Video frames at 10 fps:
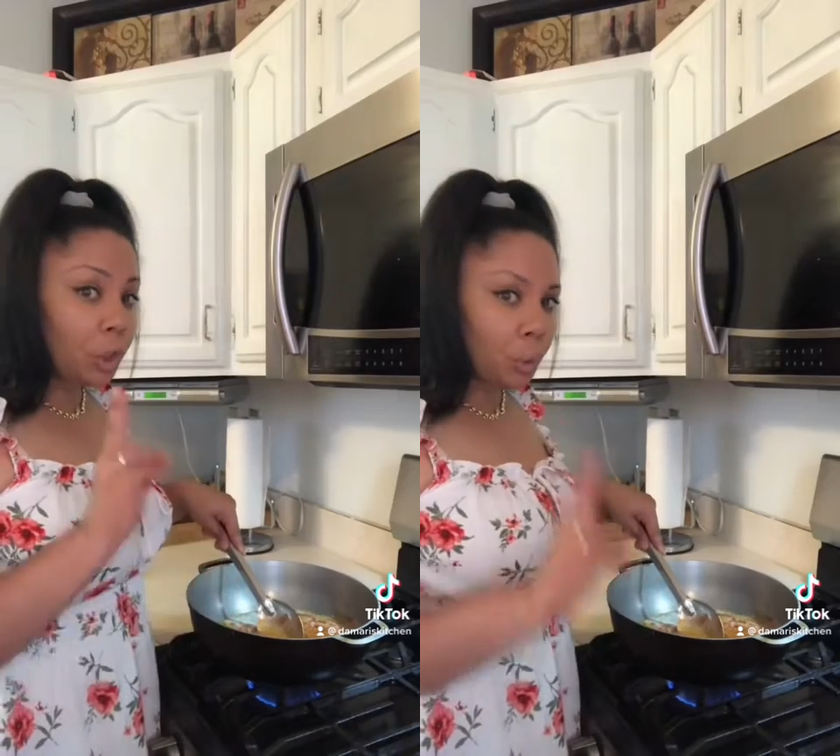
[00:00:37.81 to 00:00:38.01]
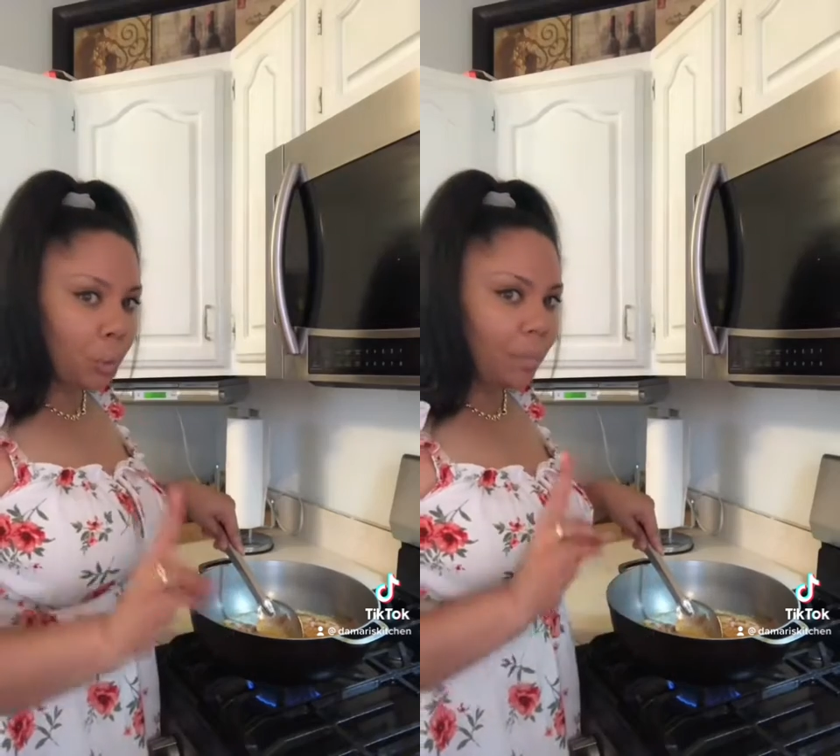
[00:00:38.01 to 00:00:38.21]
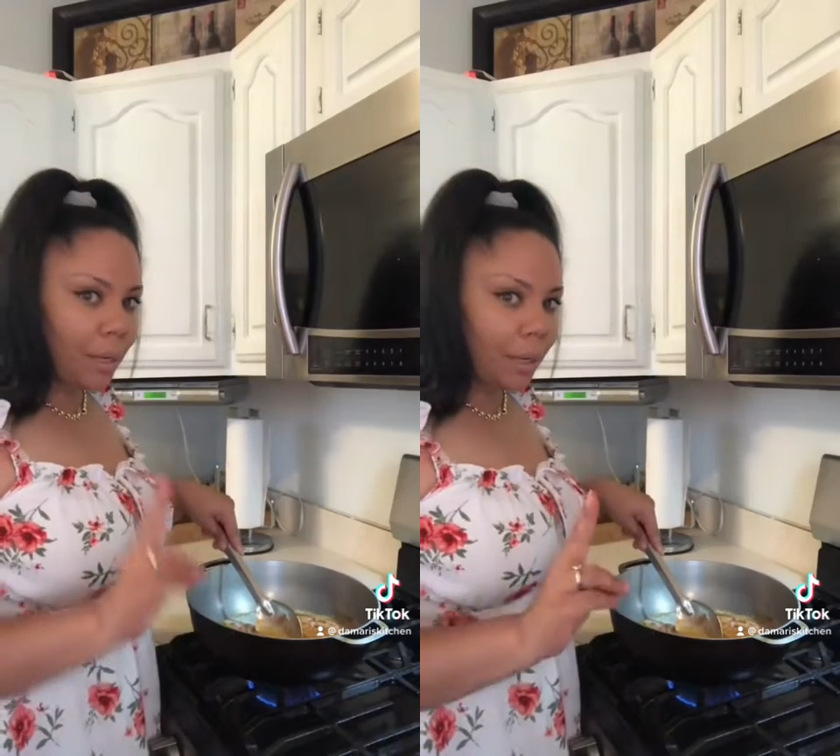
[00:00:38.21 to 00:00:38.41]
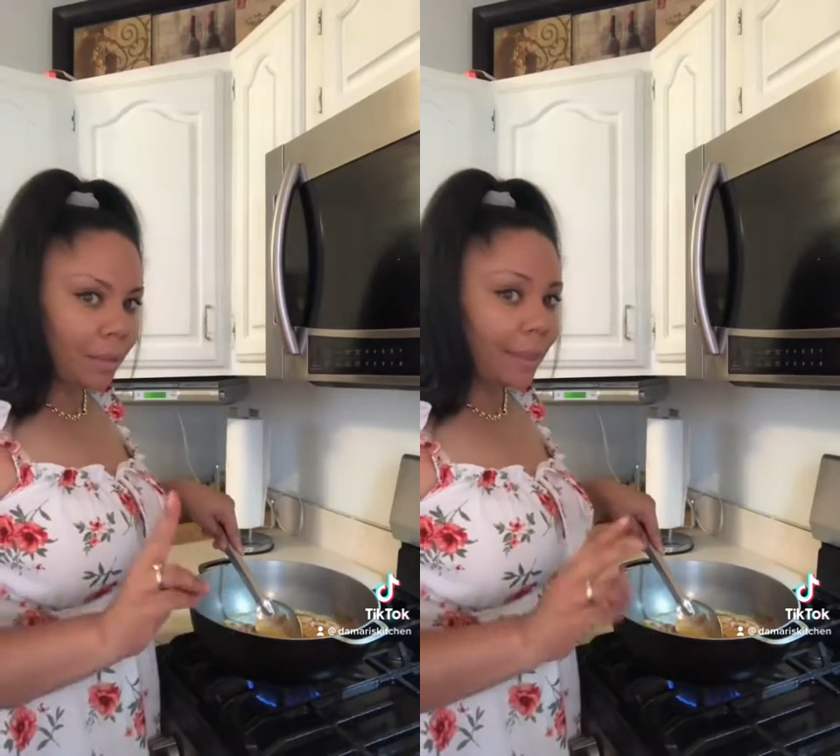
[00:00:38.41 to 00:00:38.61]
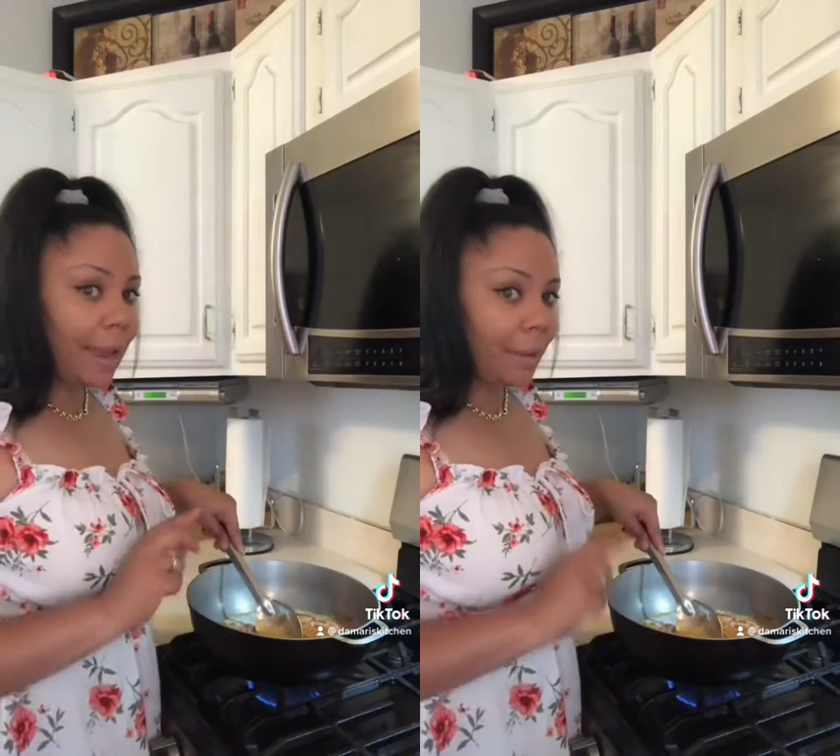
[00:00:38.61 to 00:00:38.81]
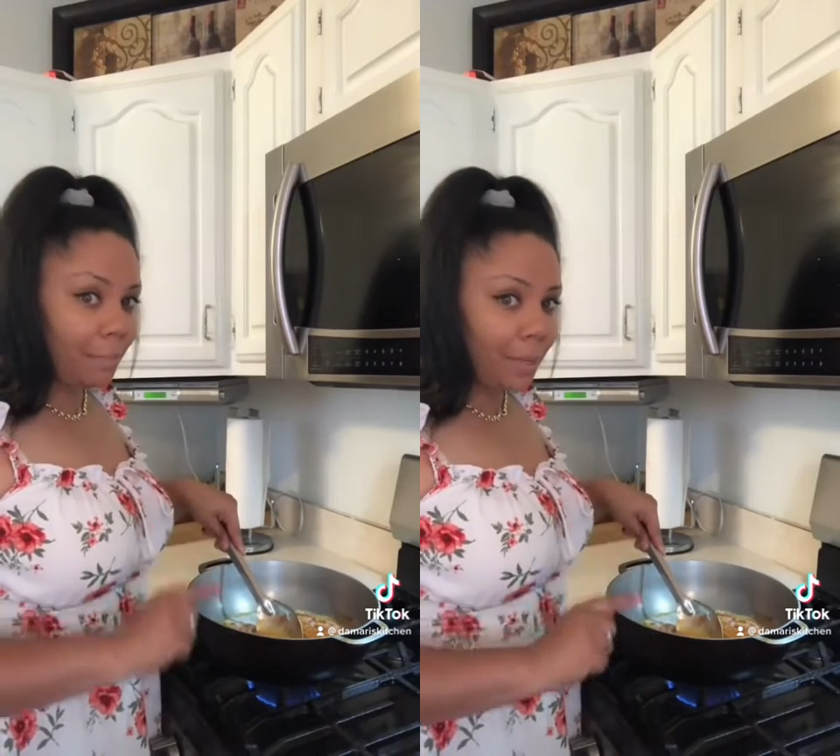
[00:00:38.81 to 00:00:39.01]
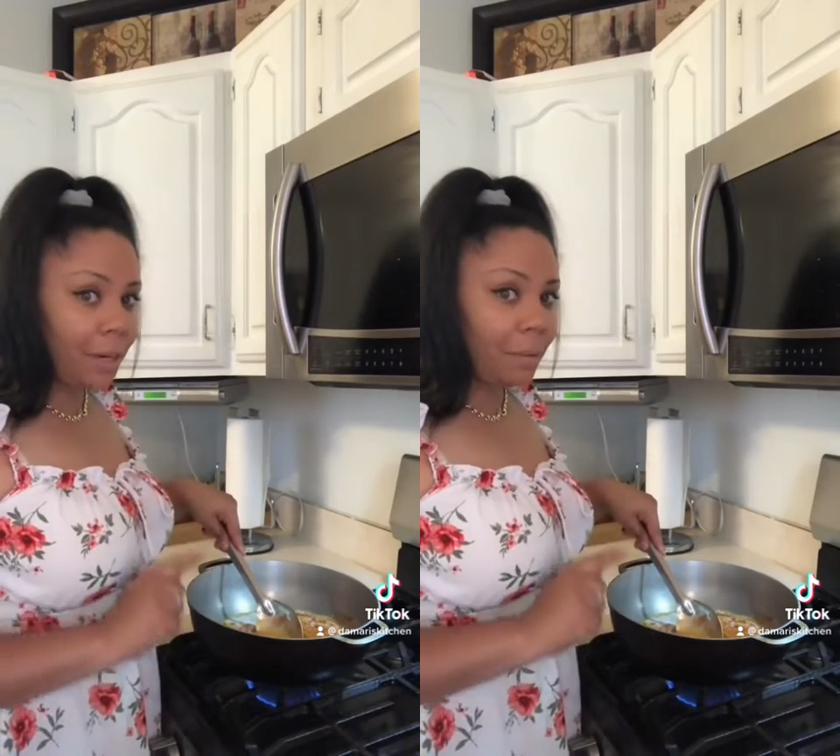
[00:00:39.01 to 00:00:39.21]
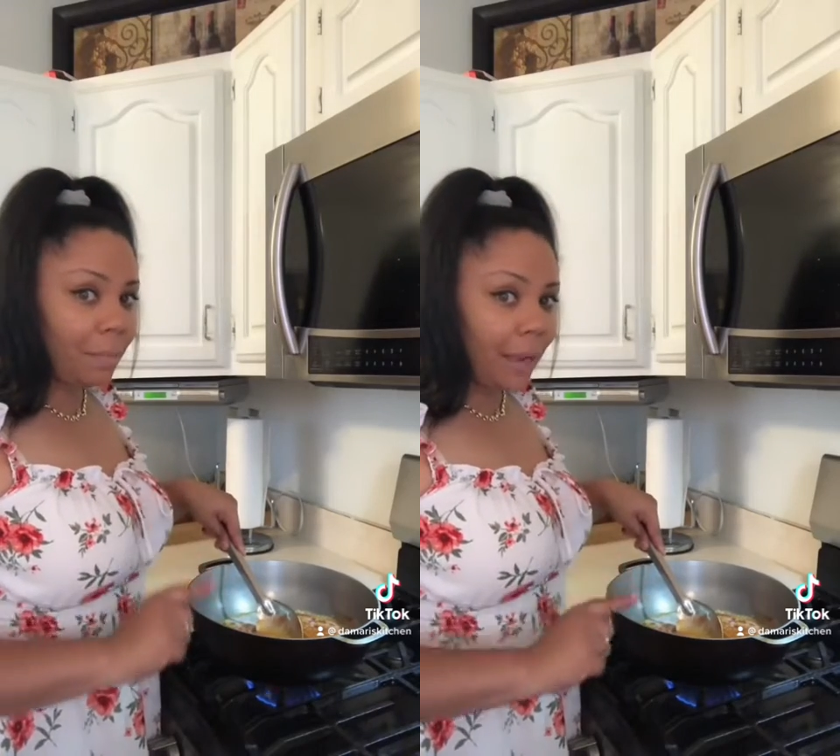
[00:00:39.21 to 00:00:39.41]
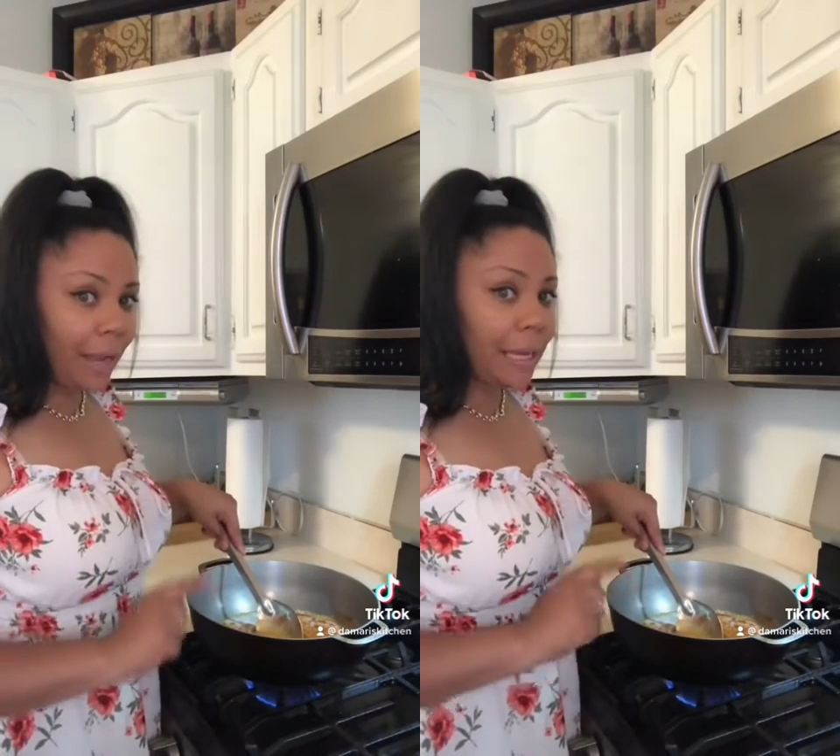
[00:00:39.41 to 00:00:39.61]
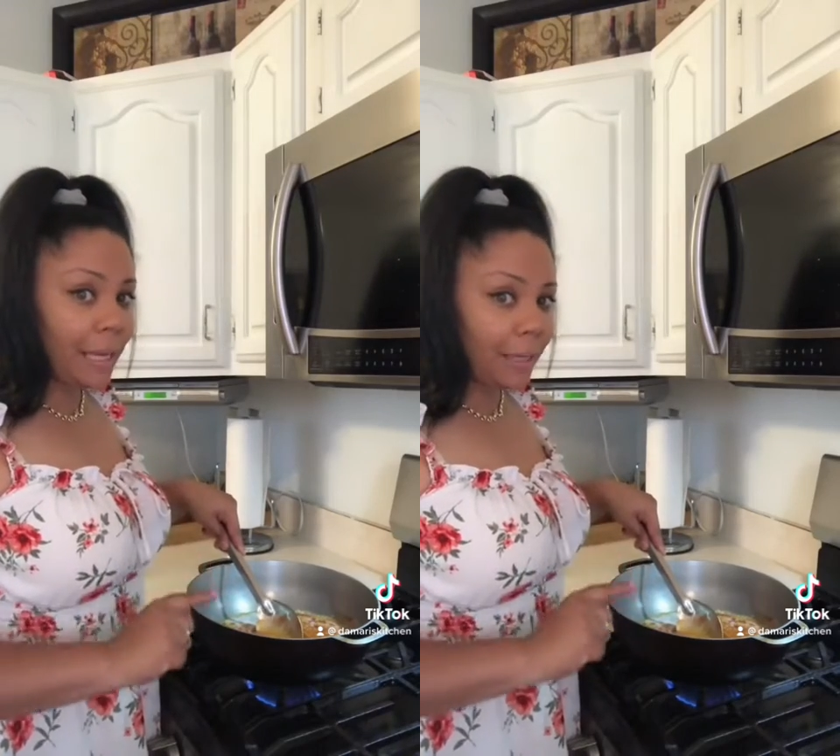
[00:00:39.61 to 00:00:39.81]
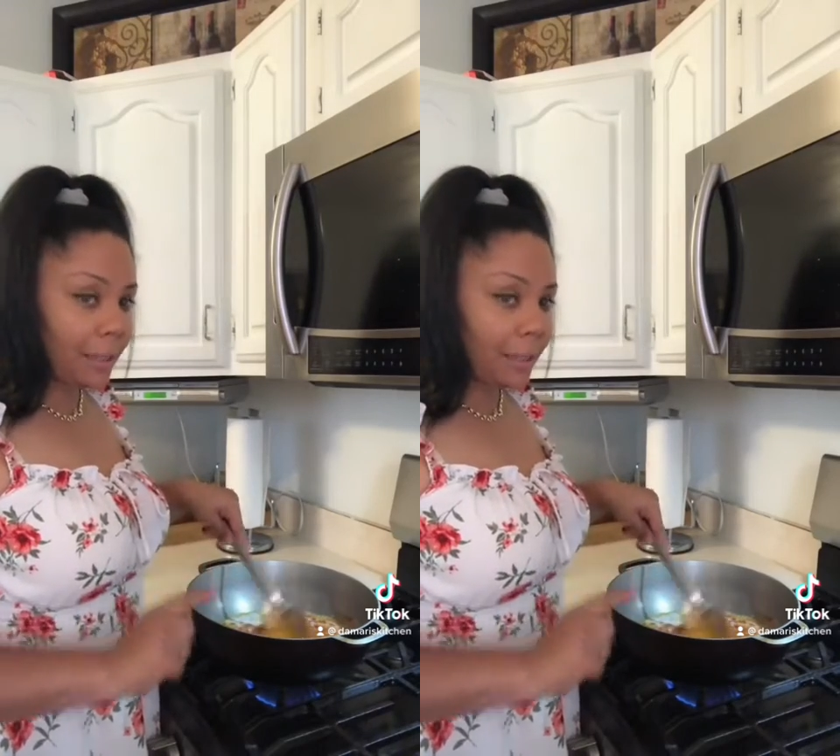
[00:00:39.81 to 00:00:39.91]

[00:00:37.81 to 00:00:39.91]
minutes at medium-high heat.